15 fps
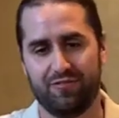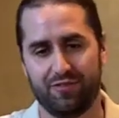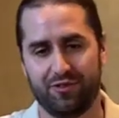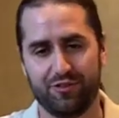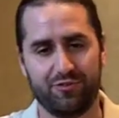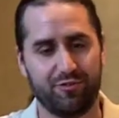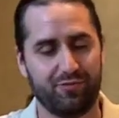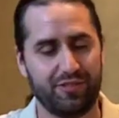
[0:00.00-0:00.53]

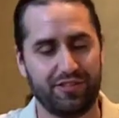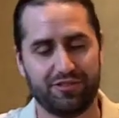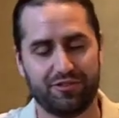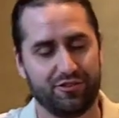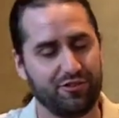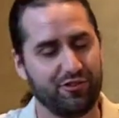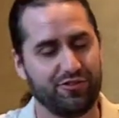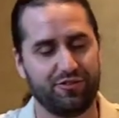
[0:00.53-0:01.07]
you will be
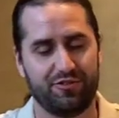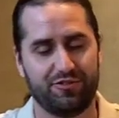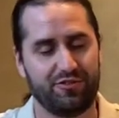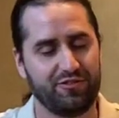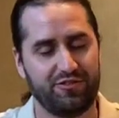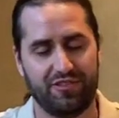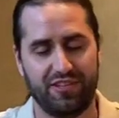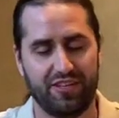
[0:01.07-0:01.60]
introduced to
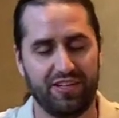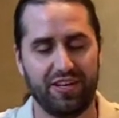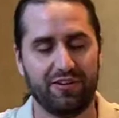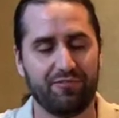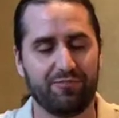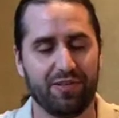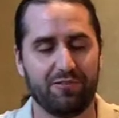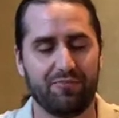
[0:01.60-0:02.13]

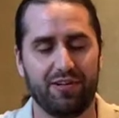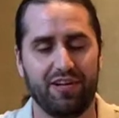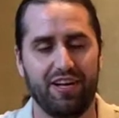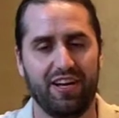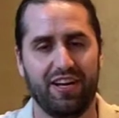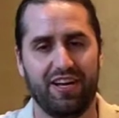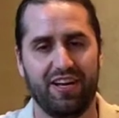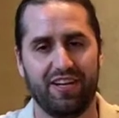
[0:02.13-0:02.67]
enough people uh,
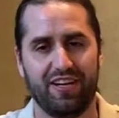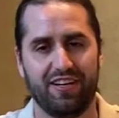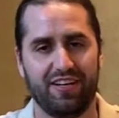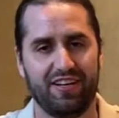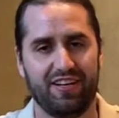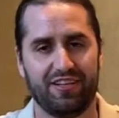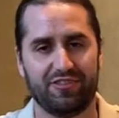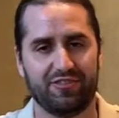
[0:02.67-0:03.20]

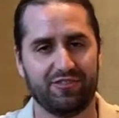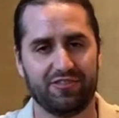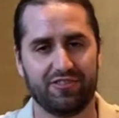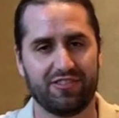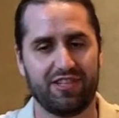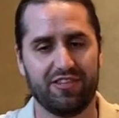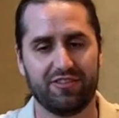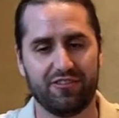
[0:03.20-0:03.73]
and, and
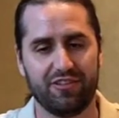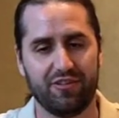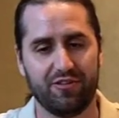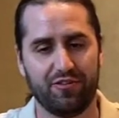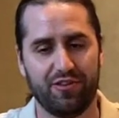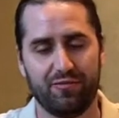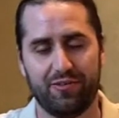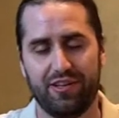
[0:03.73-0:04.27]
you'll get to know
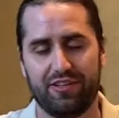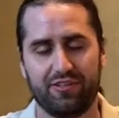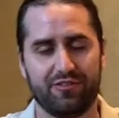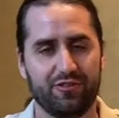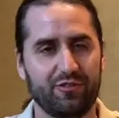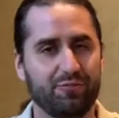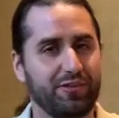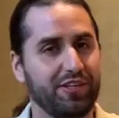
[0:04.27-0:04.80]
them
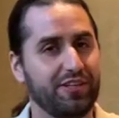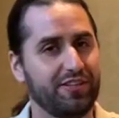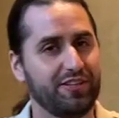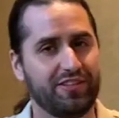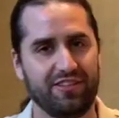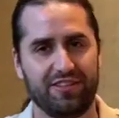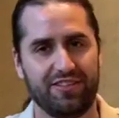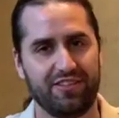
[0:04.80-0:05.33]
and you'll
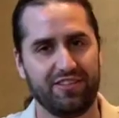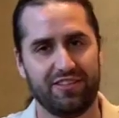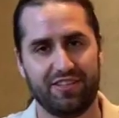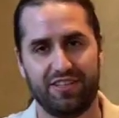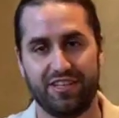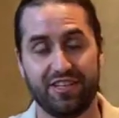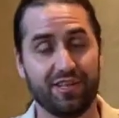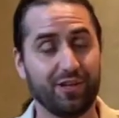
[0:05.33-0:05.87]
be
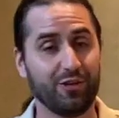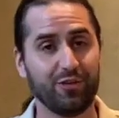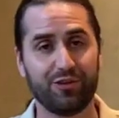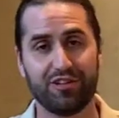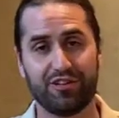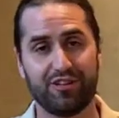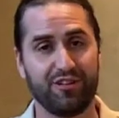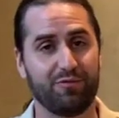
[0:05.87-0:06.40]

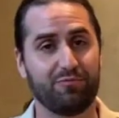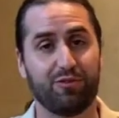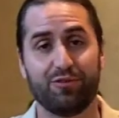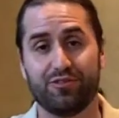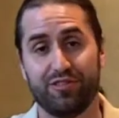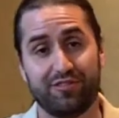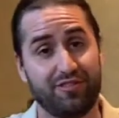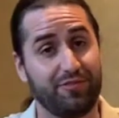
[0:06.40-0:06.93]
included in the
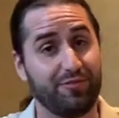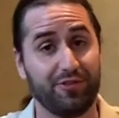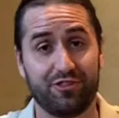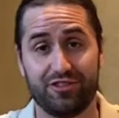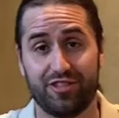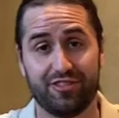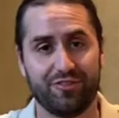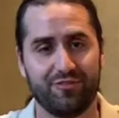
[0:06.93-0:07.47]
process if you
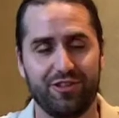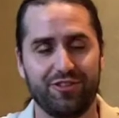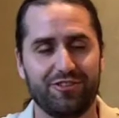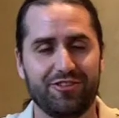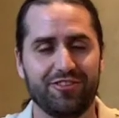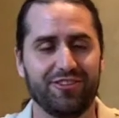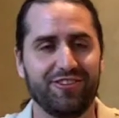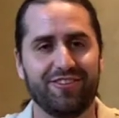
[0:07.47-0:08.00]
just want
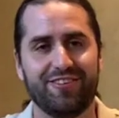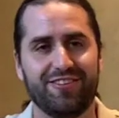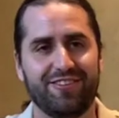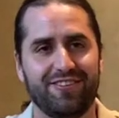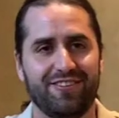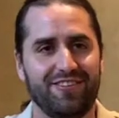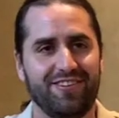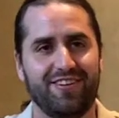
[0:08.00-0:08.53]
to.
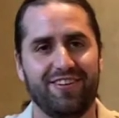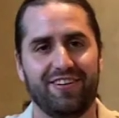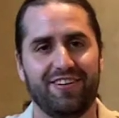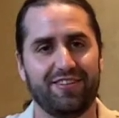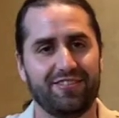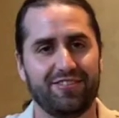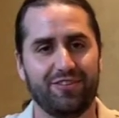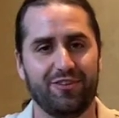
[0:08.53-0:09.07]

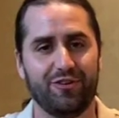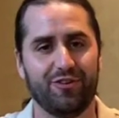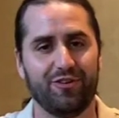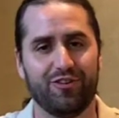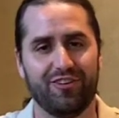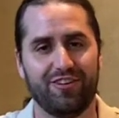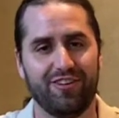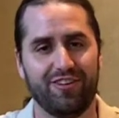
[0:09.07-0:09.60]
So,